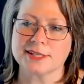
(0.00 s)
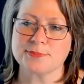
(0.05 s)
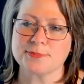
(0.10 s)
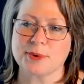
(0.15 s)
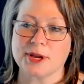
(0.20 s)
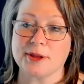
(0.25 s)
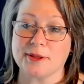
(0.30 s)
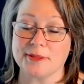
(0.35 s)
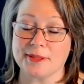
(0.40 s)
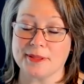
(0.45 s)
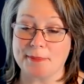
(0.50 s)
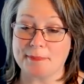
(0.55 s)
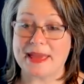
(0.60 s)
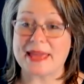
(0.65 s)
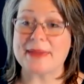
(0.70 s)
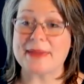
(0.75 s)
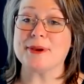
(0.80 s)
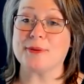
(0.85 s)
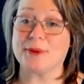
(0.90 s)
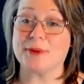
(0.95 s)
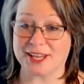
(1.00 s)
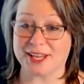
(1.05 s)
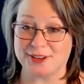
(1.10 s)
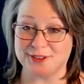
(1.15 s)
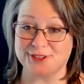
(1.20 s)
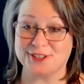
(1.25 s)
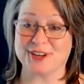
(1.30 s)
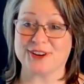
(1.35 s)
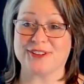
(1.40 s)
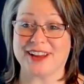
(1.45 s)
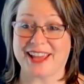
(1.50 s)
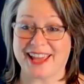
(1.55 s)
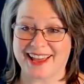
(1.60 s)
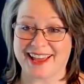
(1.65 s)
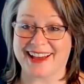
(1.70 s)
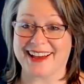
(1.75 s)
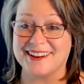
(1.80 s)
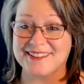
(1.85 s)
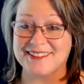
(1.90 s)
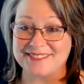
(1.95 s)
that may be why you don't
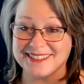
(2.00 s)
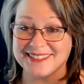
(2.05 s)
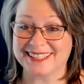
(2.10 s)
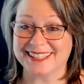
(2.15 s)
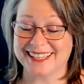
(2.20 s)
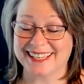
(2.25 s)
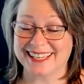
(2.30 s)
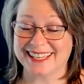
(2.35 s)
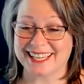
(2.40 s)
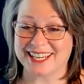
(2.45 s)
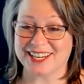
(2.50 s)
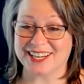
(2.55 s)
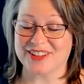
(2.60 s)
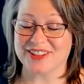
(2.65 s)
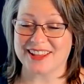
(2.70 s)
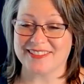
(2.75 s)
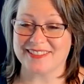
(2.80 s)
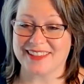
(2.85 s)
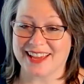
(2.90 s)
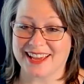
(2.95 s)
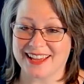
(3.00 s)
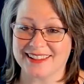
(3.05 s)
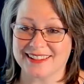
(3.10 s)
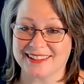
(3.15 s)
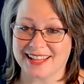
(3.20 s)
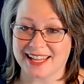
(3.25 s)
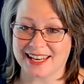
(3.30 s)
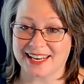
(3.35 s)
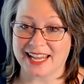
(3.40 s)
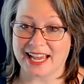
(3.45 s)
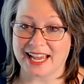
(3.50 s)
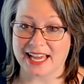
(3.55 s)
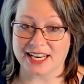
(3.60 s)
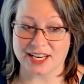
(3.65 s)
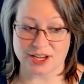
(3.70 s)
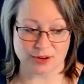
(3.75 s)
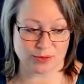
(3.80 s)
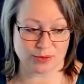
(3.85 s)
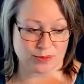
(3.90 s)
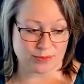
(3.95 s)
have, that need. I
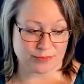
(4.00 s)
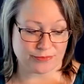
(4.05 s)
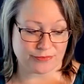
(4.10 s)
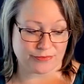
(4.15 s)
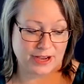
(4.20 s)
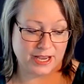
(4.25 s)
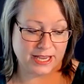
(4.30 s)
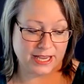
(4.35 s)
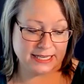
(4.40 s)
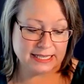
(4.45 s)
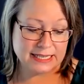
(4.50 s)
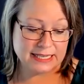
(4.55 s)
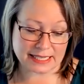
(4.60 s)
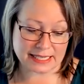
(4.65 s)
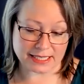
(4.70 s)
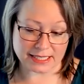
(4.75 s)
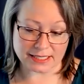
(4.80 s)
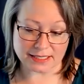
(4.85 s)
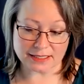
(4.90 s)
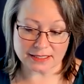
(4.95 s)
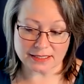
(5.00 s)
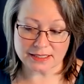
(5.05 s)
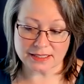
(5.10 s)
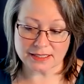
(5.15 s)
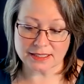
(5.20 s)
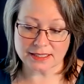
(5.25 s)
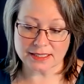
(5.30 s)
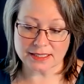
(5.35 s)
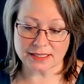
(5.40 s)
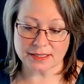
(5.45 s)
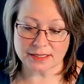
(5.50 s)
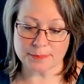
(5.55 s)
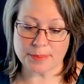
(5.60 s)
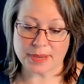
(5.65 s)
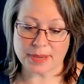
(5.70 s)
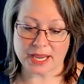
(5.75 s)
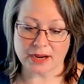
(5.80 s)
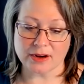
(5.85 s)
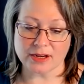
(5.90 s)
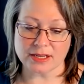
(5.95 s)
know finding
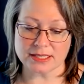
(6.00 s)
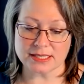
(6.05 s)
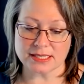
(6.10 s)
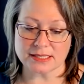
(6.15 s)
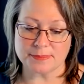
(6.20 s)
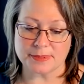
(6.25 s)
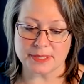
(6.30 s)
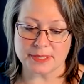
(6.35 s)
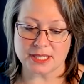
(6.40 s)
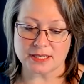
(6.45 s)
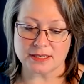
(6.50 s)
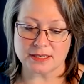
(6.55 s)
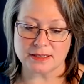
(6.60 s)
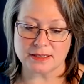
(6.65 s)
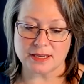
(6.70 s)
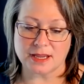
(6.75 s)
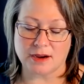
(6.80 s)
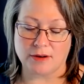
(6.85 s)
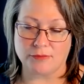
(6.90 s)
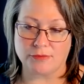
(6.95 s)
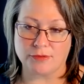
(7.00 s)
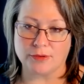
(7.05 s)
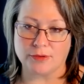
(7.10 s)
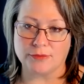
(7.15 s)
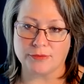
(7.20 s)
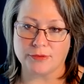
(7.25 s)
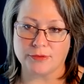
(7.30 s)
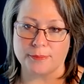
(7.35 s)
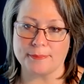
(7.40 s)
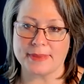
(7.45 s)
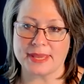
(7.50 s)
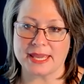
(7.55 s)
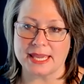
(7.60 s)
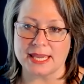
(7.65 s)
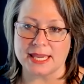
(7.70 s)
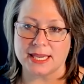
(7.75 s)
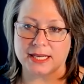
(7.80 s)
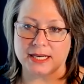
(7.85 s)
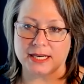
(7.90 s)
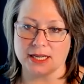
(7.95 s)
parents has been helpful for
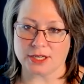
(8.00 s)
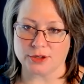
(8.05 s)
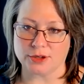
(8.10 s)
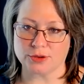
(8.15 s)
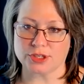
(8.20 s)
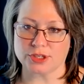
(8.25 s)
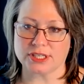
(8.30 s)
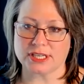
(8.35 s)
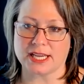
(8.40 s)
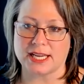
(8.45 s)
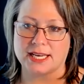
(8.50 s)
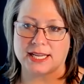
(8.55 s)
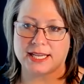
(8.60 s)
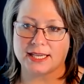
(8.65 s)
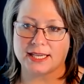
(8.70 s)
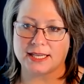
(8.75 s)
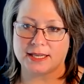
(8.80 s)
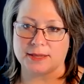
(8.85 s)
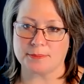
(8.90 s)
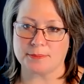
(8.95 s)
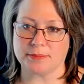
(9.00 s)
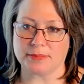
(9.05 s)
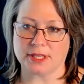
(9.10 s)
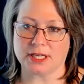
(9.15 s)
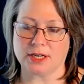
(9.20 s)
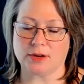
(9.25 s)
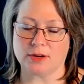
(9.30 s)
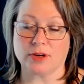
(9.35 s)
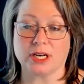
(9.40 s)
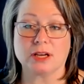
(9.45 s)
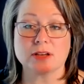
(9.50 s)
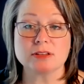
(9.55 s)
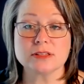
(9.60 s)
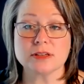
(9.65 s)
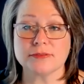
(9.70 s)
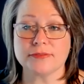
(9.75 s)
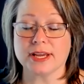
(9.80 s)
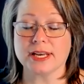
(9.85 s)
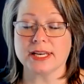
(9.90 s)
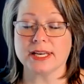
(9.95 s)
me in understanding it, and
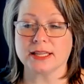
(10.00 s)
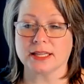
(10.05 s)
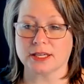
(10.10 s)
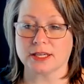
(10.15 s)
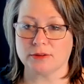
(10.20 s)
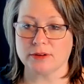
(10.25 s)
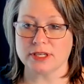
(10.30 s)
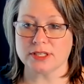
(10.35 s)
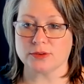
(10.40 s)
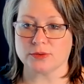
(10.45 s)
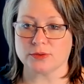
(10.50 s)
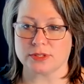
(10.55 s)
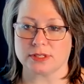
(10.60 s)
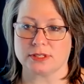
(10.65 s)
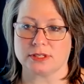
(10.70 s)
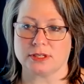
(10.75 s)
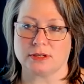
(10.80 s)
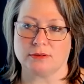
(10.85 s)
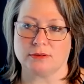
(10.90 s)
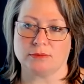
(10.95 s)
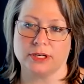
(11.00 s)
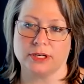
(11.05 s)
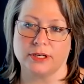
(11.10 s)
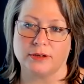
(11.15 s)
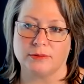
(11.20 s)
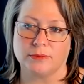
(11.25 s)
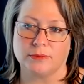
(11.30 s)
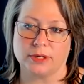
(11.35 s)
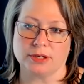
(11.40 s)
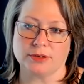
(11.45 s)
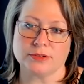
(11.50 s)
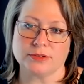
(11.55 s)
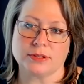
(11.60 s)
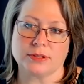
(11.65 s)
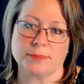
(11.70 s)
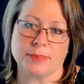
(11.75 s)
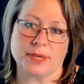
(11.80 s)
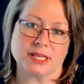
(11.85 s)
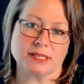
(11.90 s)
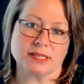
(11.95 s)
also finding like resources, where's
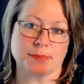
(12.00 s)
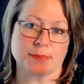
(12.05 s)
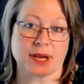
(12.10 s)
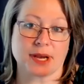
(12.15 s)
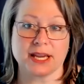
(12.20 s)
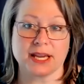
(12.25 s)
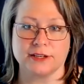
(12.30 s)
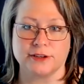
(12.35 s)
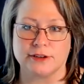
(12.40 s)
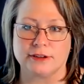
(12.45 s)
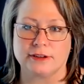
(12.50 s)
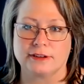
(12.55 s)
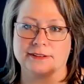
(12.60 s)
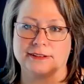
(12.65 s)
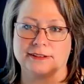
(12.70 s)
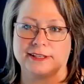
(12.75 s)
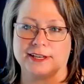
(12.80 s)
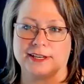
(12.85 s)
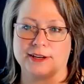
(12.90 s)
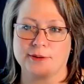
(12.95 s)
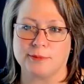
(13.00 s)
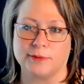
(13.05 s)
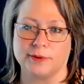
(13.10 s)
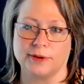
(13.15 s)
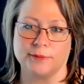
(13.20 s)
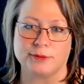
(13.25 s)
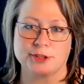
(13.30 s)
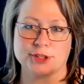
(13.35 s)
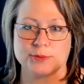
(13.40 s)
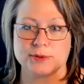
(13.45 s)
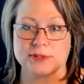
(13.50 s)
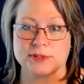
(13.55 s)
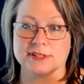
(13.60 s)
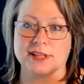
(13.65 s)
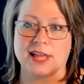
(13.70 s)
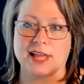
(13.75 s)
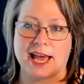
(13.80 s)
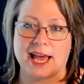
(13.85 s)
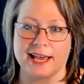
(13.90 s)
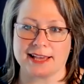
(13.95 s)
the best binder, which one's
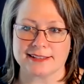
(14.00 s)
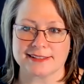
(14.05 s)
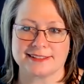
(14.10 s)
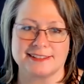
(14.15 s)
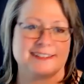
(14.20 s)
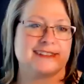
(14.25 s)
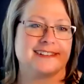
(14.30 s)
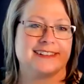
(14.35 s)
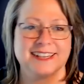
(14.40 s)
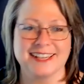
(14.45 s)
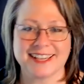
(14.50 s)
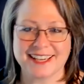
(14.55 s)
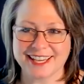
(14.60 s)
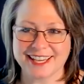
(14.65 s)
last, and